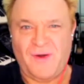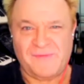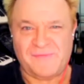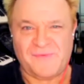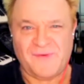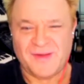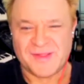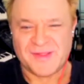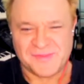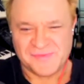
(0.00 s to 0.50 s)

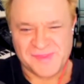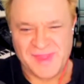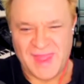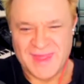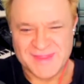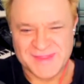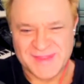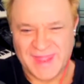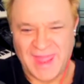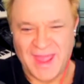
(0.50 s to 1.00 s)
flights of
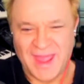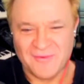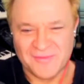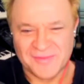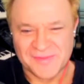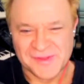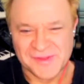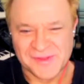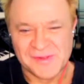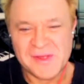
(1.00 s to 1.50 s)
stairs to get
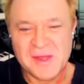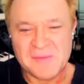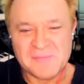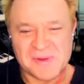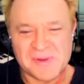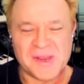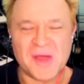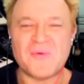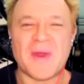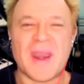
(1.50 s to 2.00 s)
onto, but
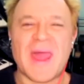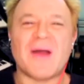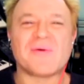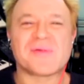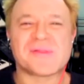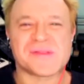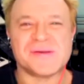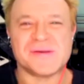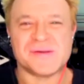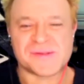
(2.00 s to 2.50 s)
no one else
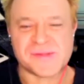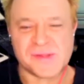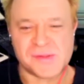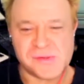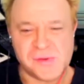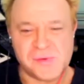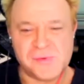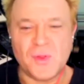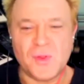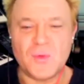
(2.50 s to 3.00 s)
could. So
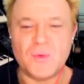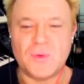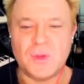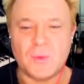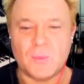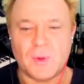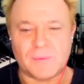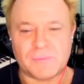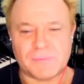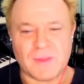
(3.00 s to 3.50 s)
you
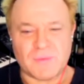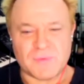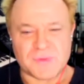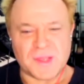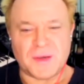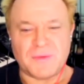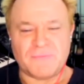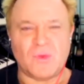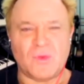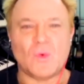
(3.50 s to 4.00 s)
knew there was
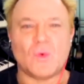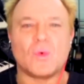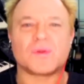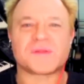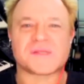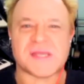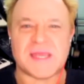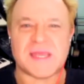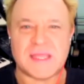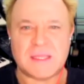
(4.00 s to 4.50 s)
none of your
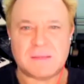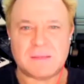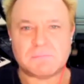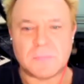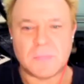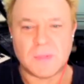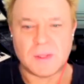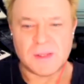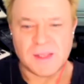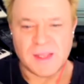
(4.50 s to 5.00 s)
team
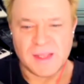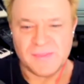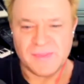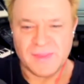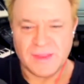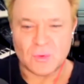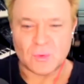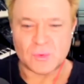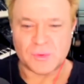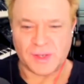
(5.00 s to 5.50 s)
in
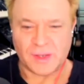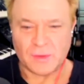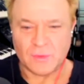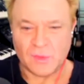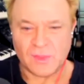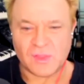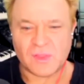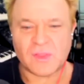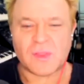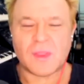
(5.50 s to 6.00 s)
the
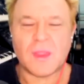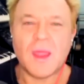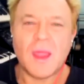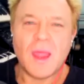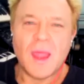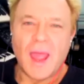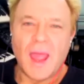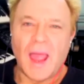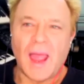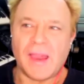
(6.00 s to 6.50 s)
audience.
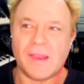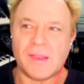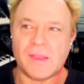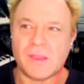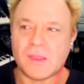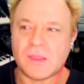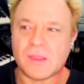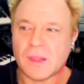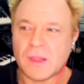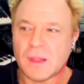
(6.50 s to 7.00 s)

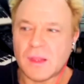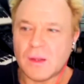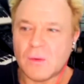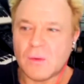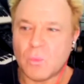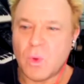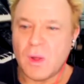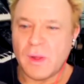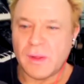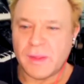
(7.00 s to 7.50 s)
And
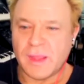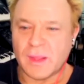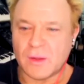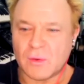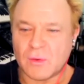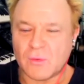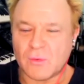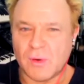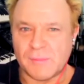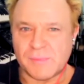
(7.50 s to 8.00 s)
working
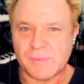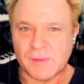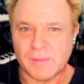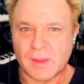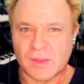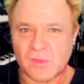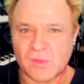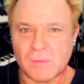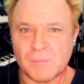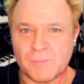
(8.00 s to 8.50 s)
on CRIPtic
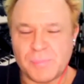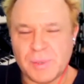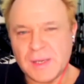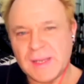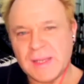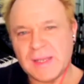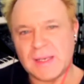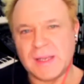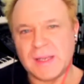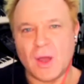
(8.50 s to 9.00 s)
has
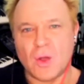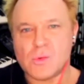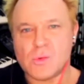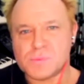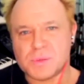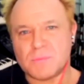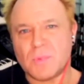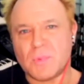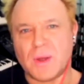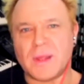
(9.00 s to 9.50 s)
completely
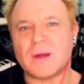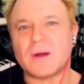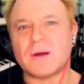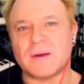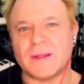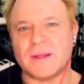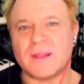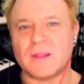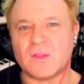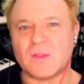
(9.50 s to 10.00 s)
opened my
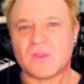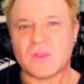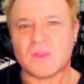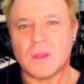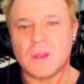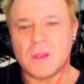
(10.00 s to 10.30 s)
eyes